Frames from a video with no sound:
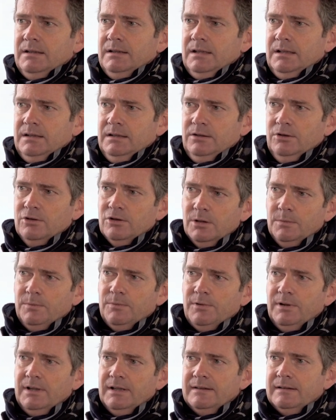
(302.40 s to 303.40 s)
in, in Europe,
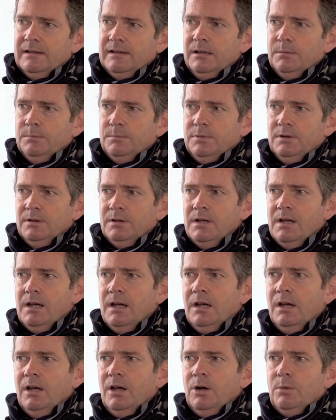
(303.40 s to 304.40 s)
for example,
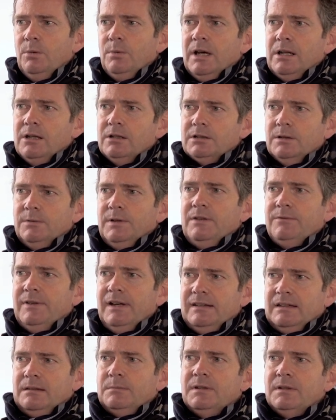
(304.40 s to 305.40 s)
where a lot of
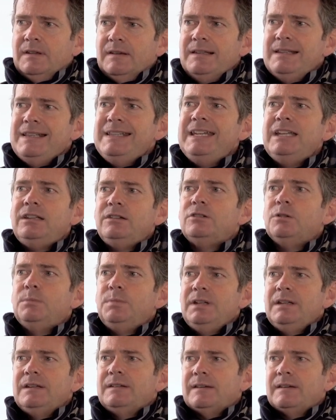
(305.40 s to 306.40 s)
investments need to
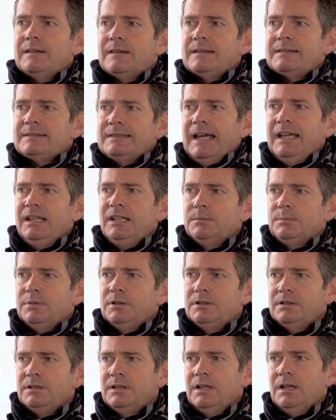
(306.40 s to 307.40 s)
be
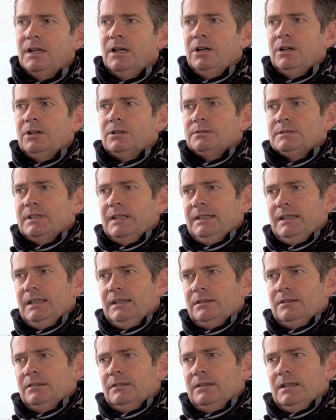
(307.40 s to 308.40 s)
sustainable or they
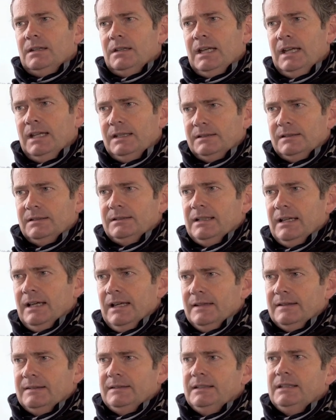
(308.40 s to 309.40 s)
need to hit the
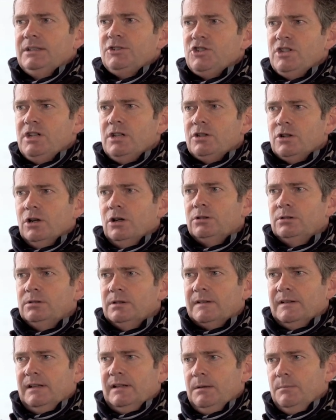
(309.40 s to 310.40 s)
SDG
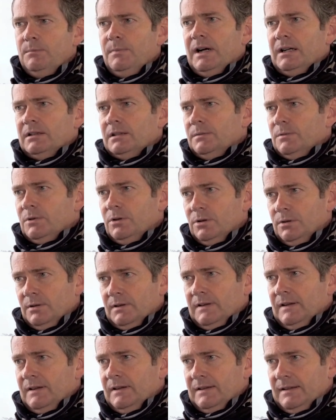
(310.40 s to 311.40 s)
goals. And impact, of
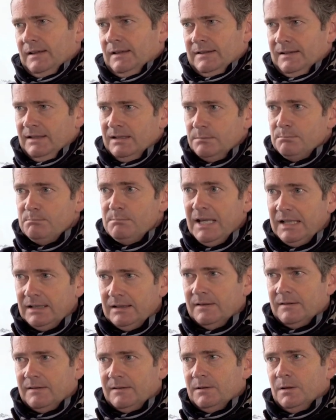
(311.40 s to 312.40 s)
course, is, is in the
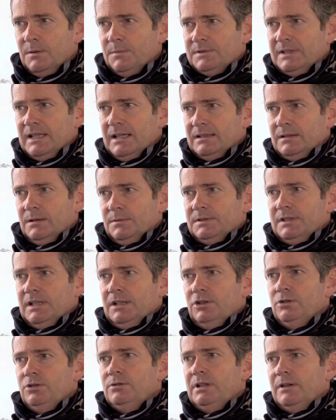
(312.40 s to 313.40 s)
midst of that, of
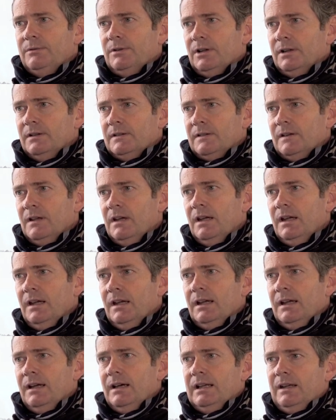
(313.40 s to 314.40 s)
that universe.
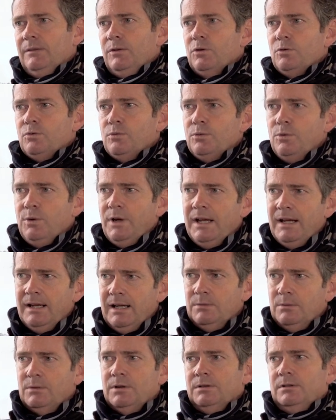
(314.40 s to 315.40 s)
And if you
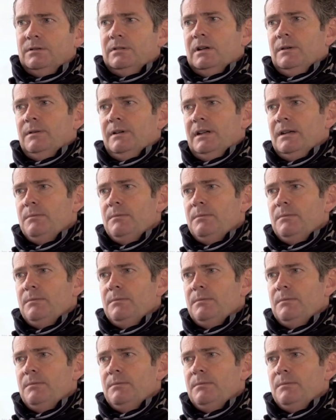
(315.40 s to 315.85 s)
really want to have an